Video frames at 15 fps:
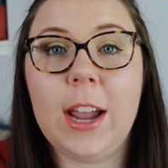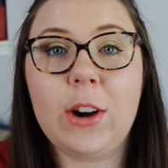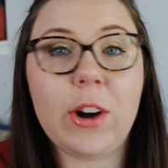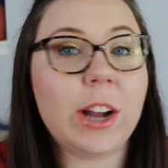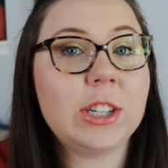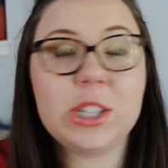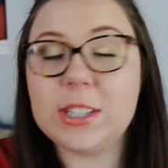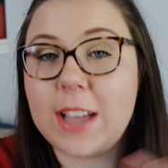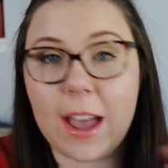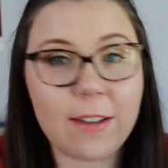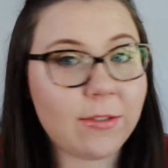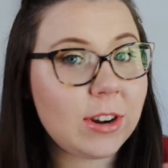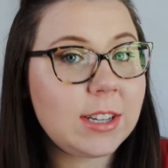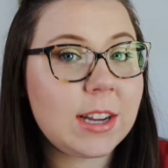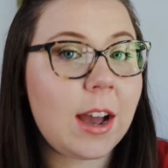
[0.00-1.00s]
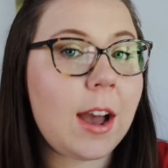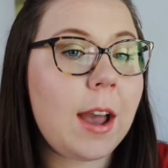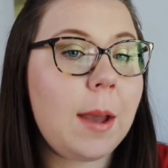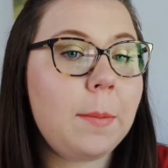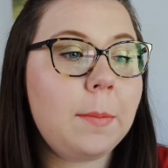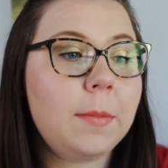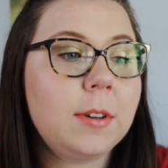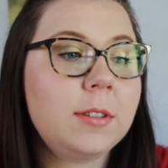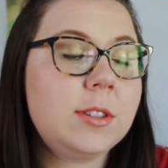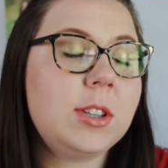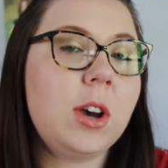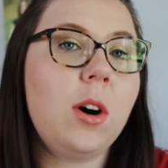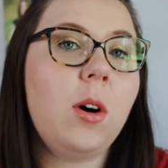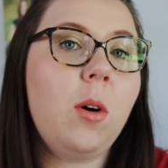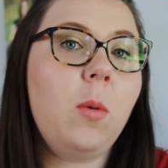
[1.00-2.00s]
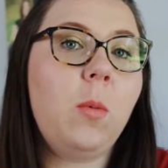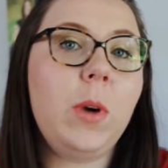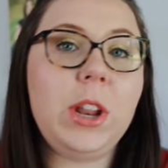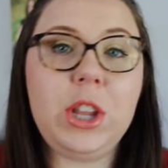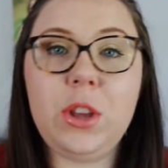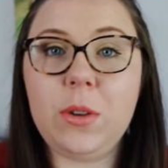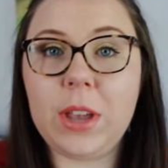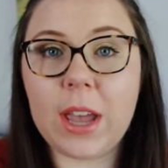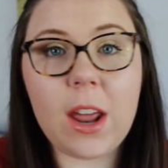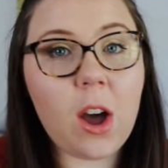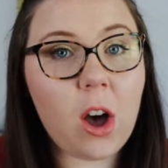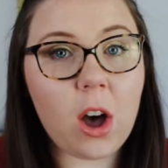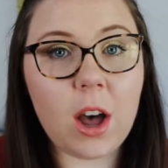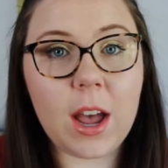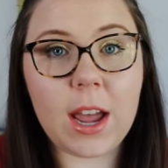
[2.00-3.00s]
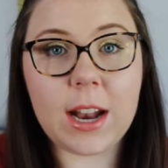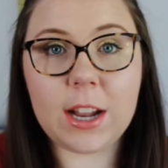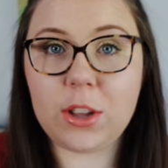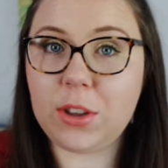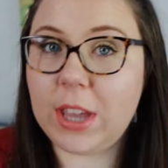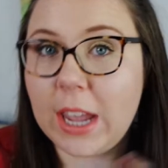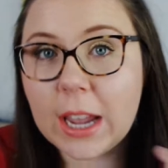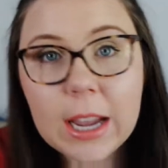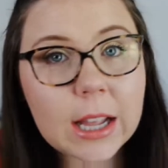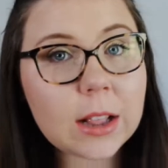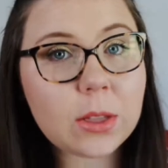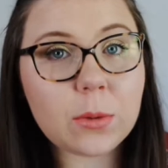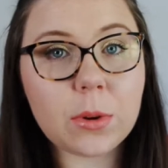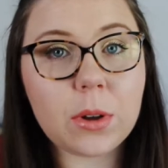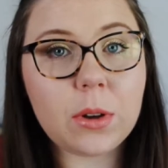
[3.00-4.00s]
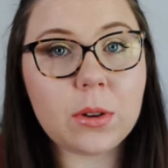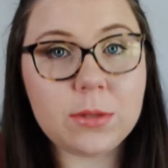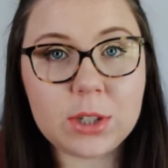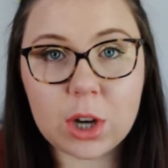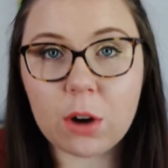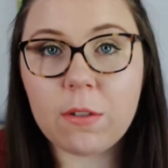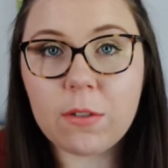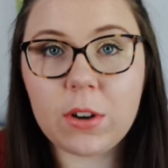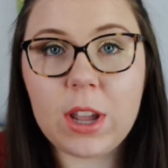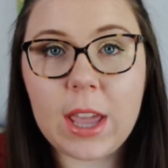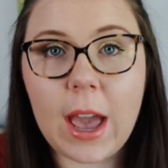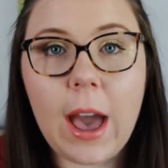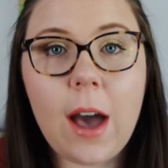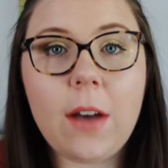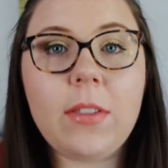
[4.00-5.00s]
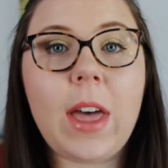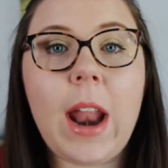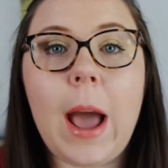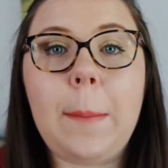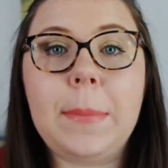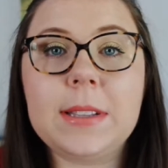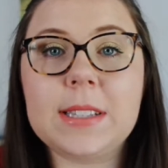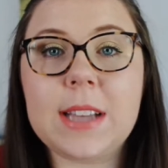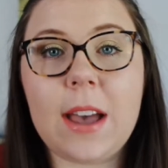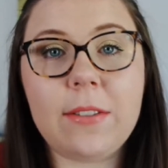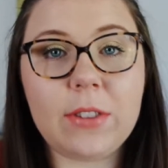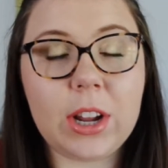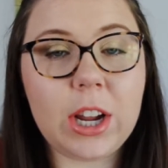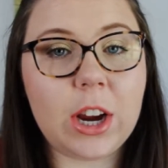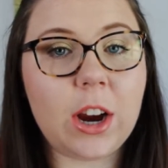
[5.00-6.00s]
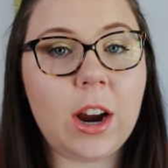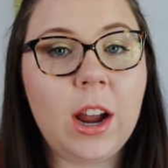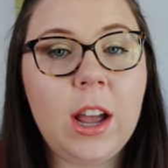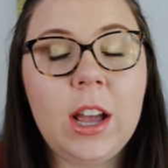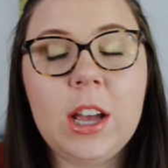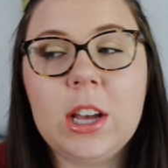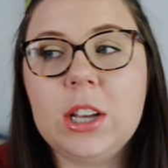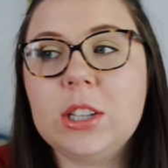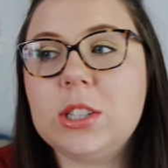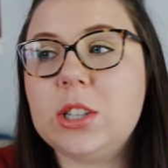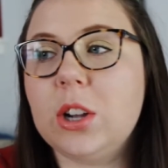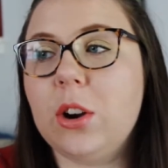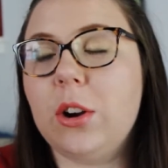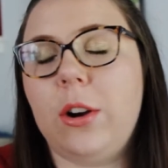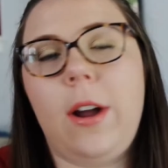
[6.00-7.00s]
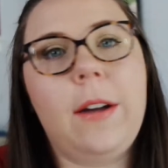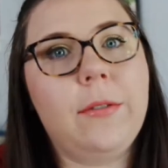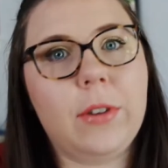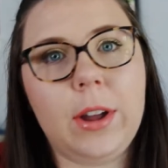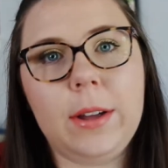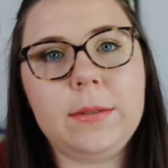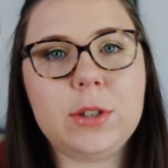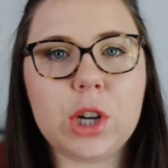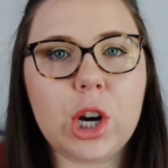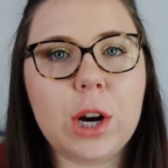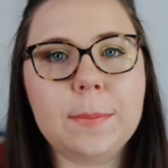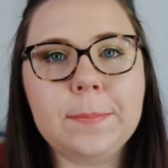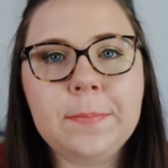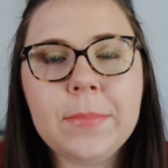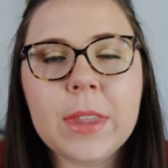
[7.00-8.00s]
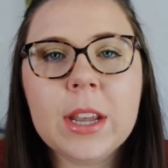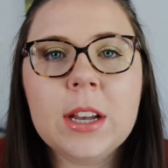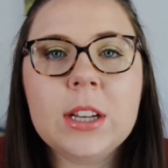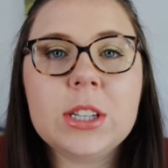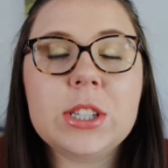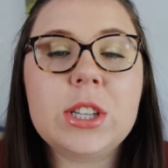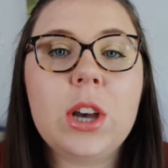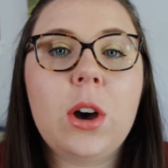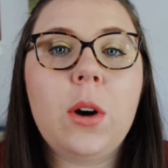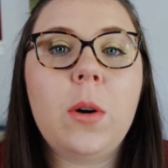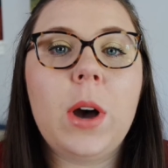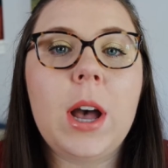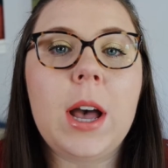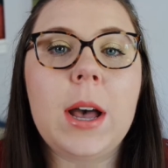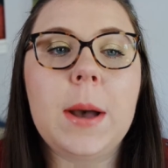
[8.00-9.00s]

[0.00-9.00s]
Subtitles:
It crashes every time, so when you get on and you can't get through, don't freak out. That happens every year. So, or every term. So,